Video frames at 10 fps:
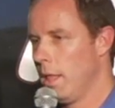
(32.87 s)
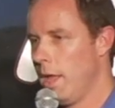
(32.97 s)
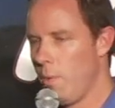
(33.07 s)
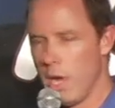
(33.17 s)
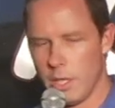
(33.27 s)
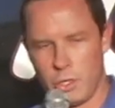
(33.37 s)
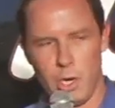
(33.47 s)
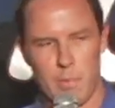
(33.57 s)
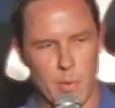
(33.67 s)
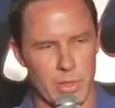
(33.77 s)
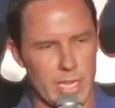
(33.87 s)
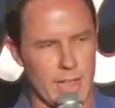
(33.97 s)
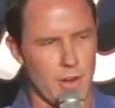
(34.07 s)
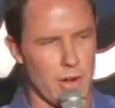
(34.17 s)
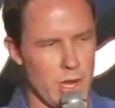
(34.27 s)
That way all the drunk people think
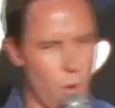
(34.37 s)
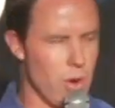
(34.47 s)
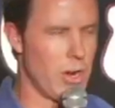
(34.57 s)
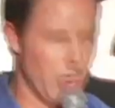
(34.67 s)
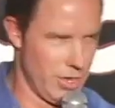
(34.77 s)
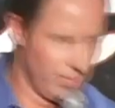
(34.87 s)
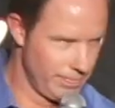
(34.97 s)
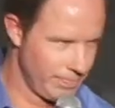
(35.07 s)
they've already ordered. We